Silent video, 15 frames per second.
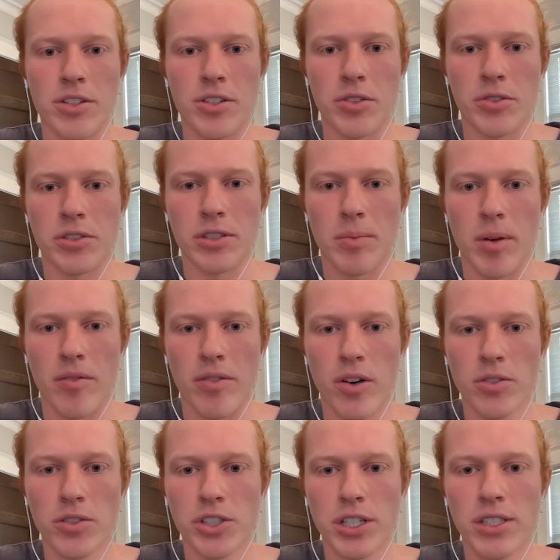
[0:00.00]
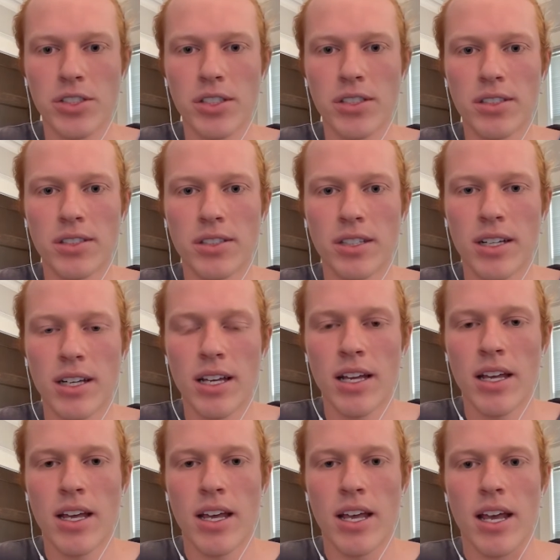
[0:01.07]
some of those changes,
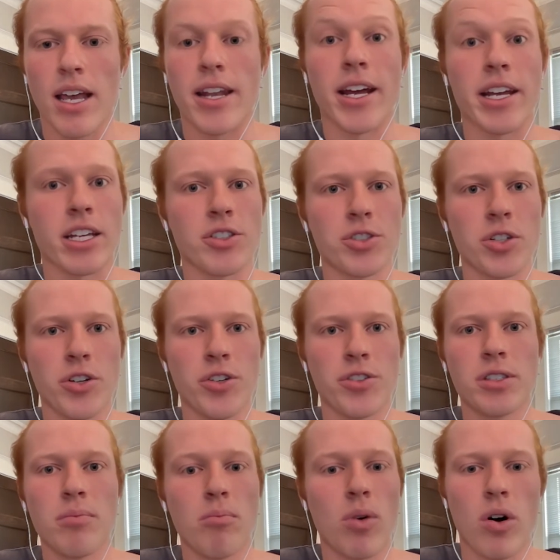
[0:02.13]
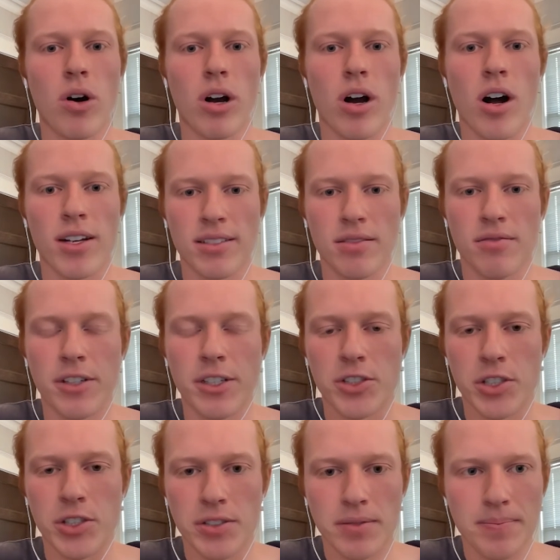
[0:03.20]
and I can show you some more awesome
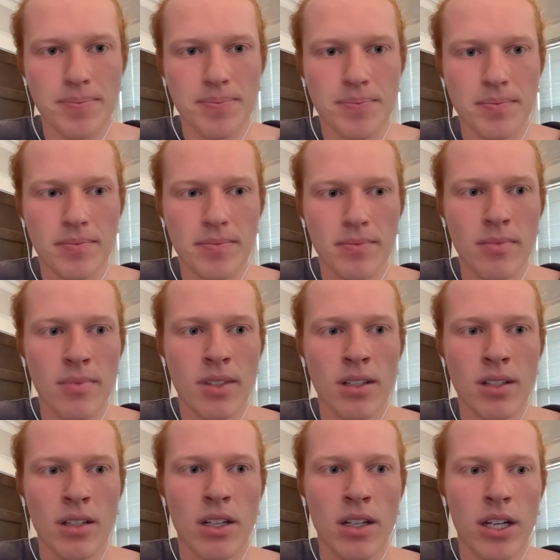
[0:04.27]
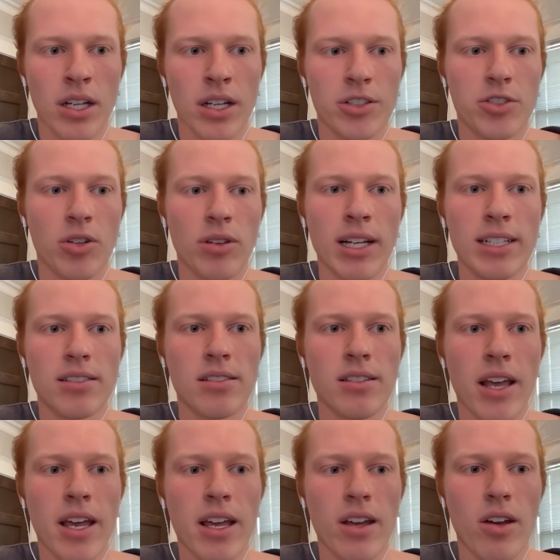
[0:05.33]
features. So let's
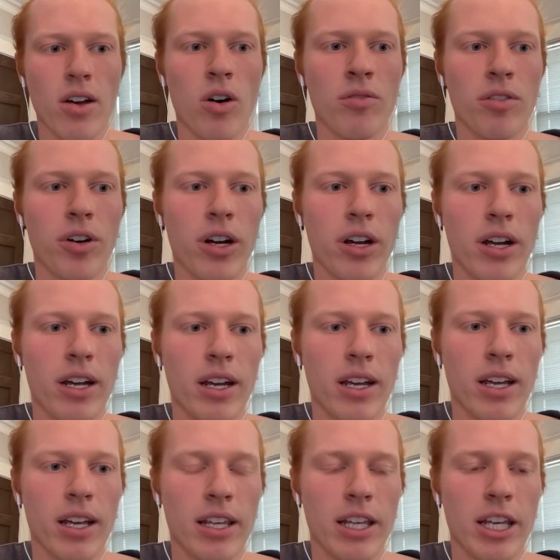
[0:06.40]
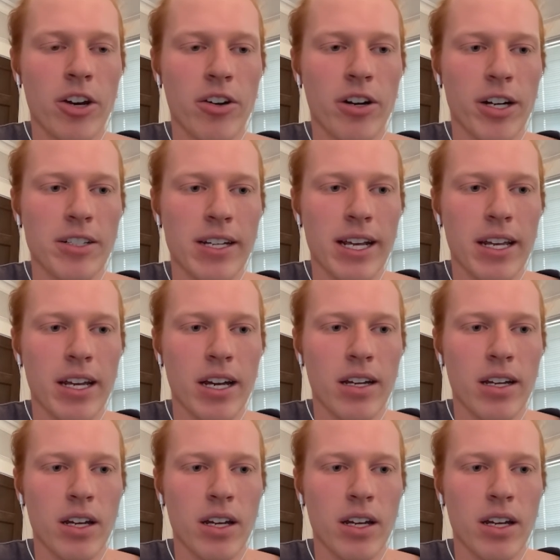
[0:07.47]
say over here in our data,